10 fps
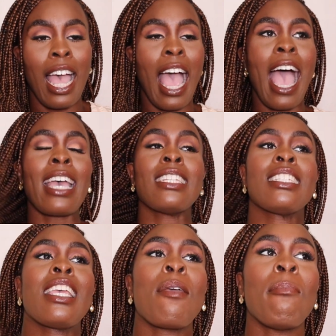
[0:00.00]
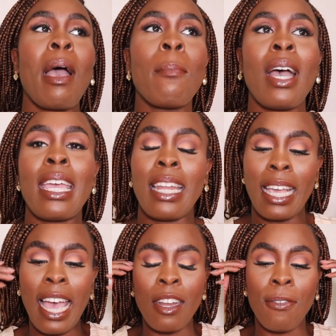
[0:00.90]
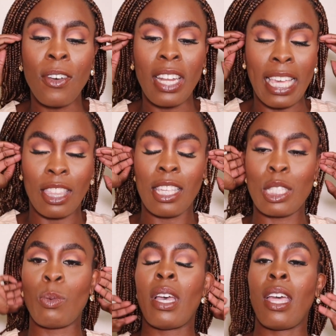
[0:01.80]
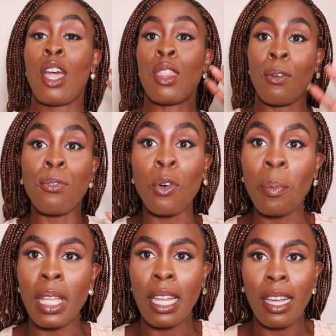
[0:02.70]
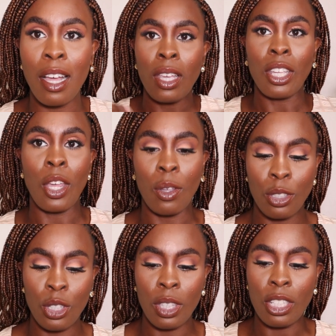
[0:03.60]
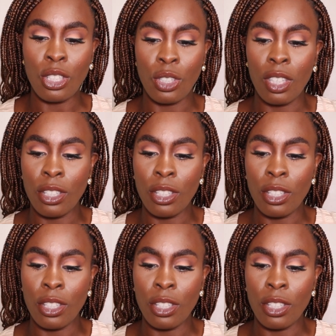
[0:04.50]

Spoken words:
And in my mind, I kind of felt like these were the formula. You know, you do this, you do